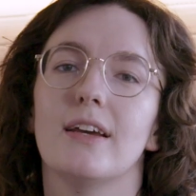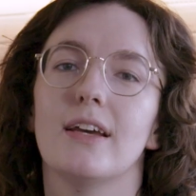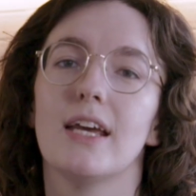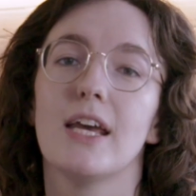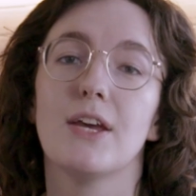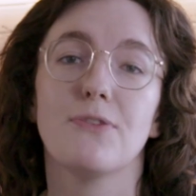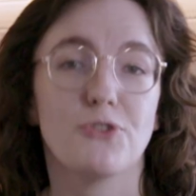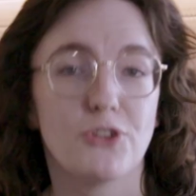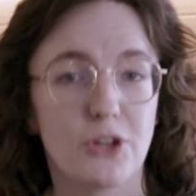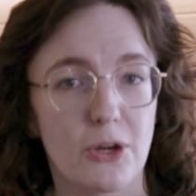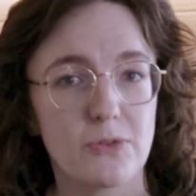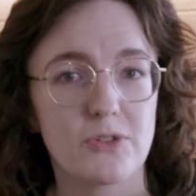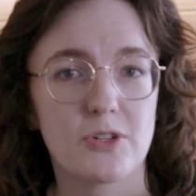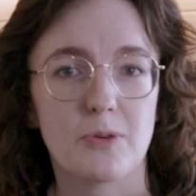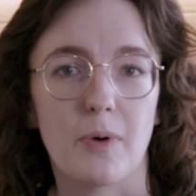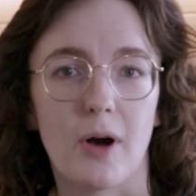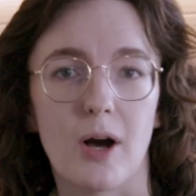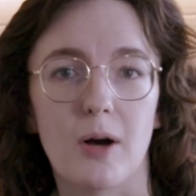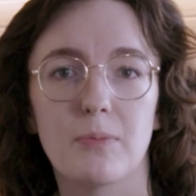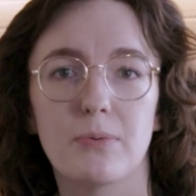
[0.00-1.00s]
If you don't
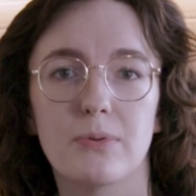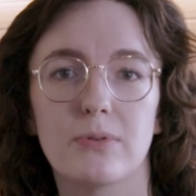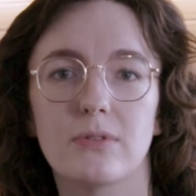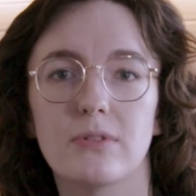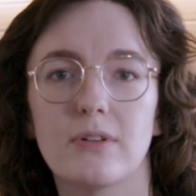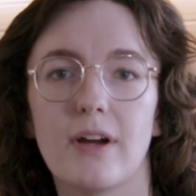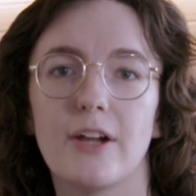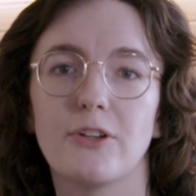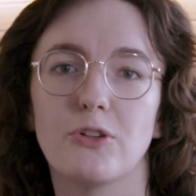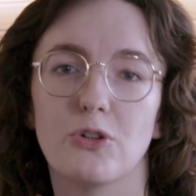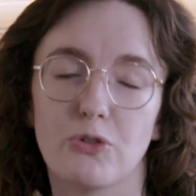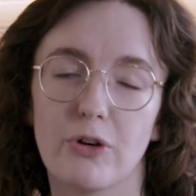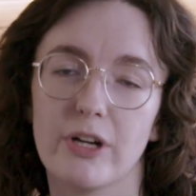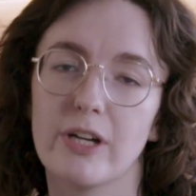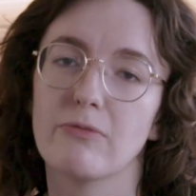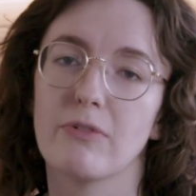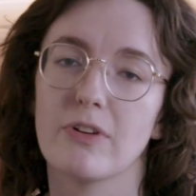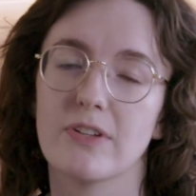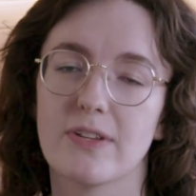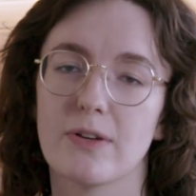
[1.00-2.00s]
top up and your
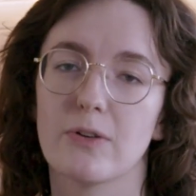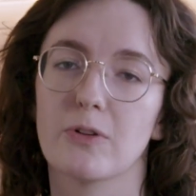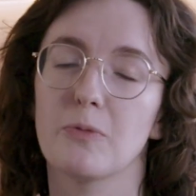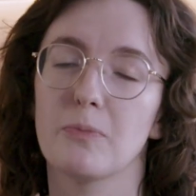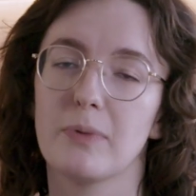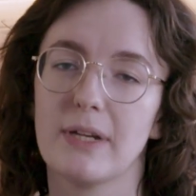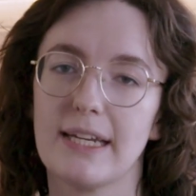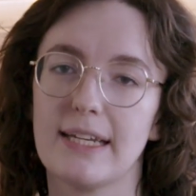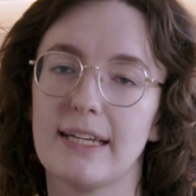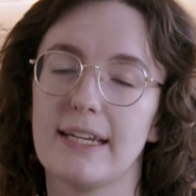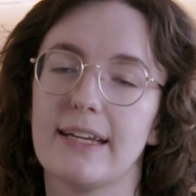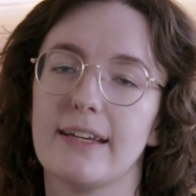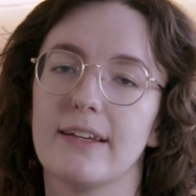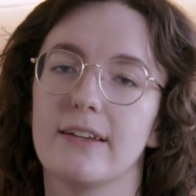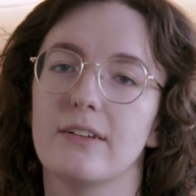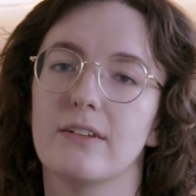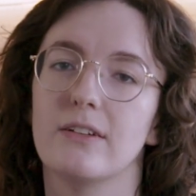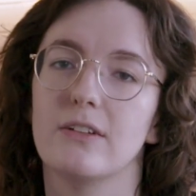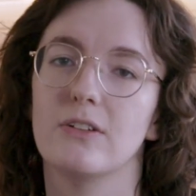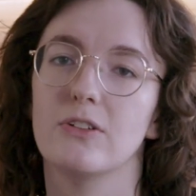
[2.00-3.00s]
credit runs out completely,
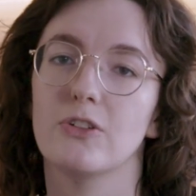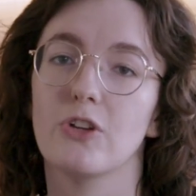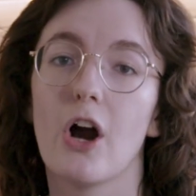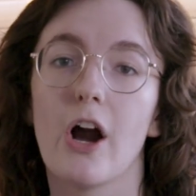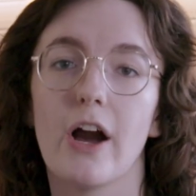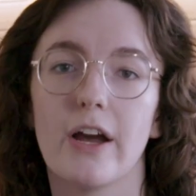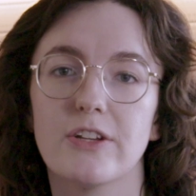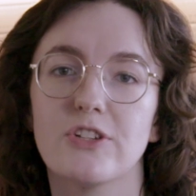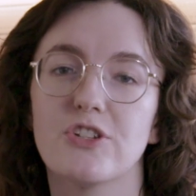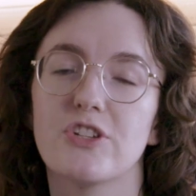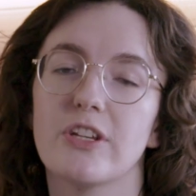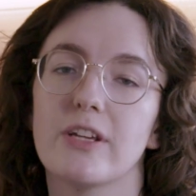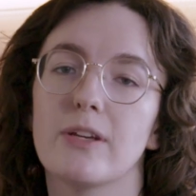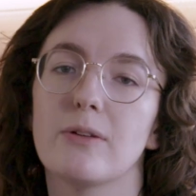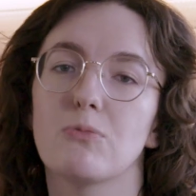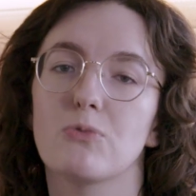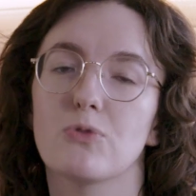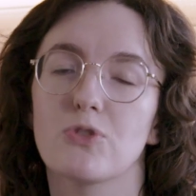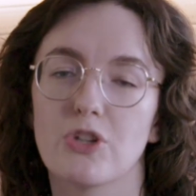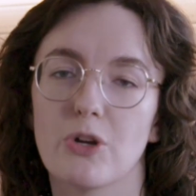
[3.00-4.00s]
your
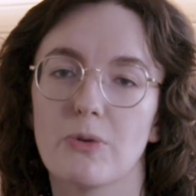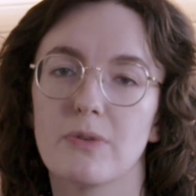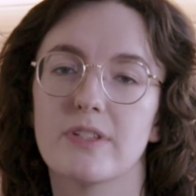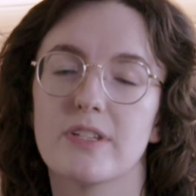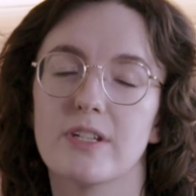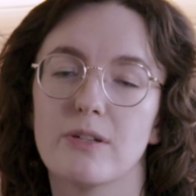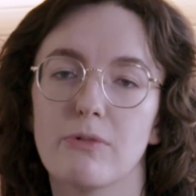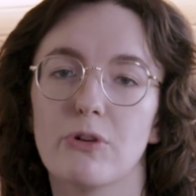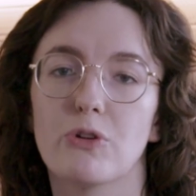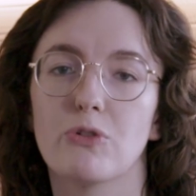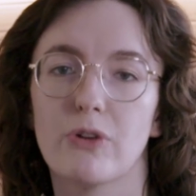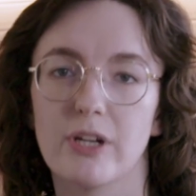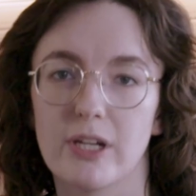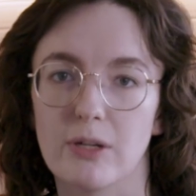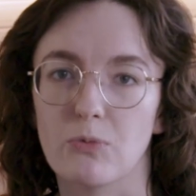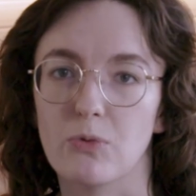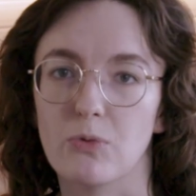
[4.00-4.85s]
IHD will show a 0 credit